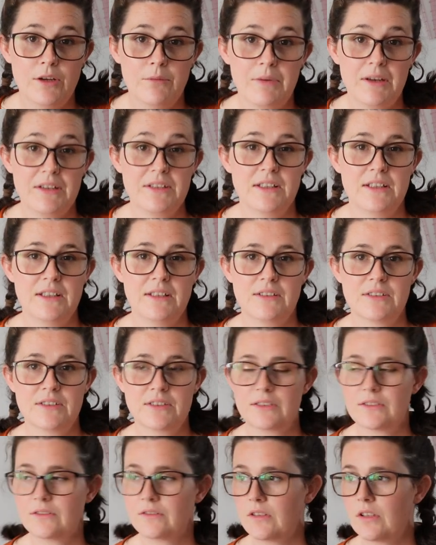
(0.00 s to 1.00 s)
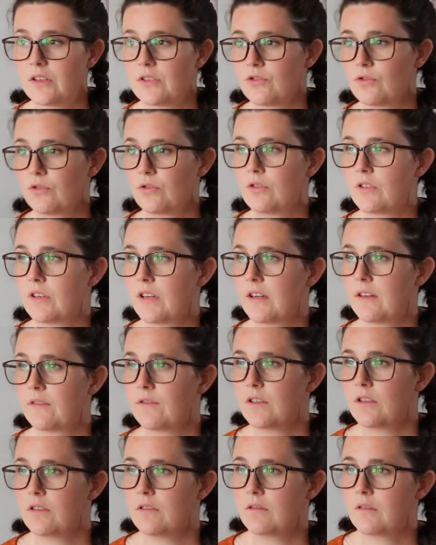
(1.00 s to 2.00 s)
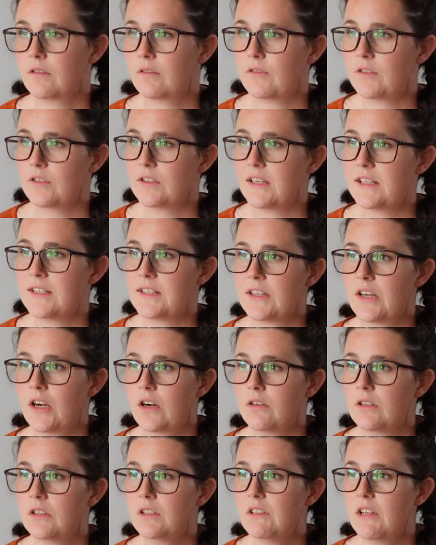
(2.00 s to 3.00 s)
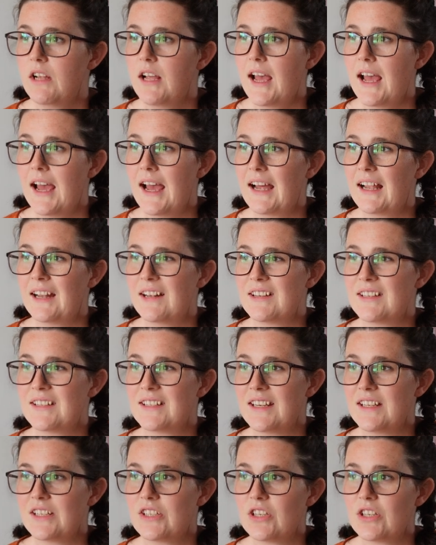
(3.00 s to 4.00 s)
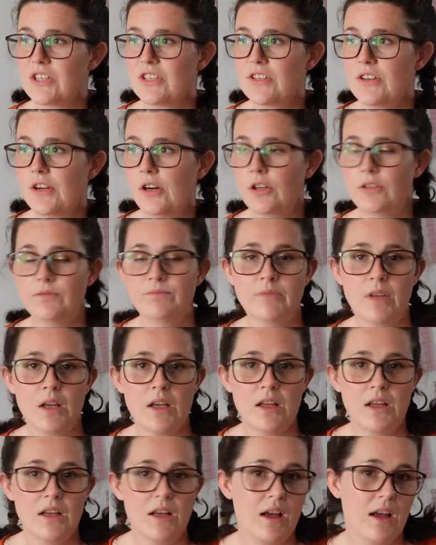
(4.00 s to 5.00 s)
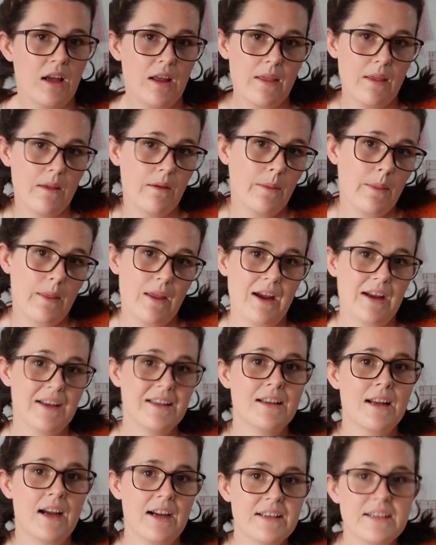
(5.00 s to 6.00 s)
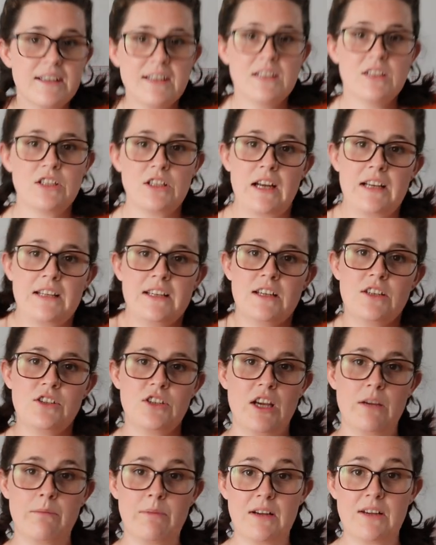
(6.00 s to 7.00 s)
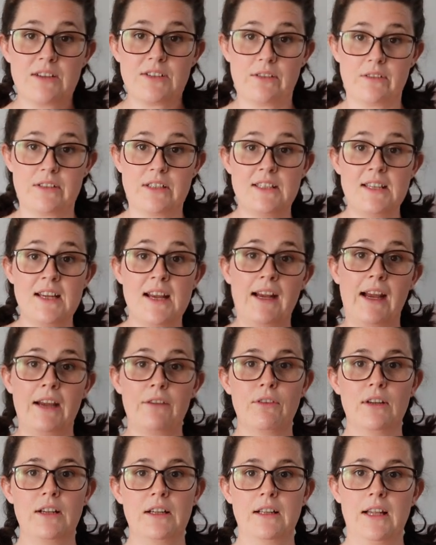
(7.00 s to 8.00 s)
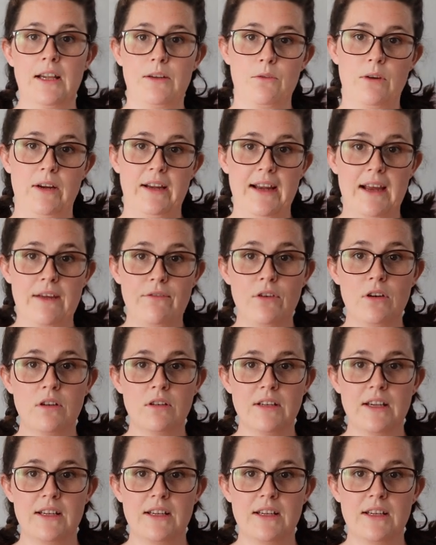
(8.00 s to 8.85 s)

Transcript: I did a short on it a few days ago. And it's just not, I need shaping. So today I really like what I have on.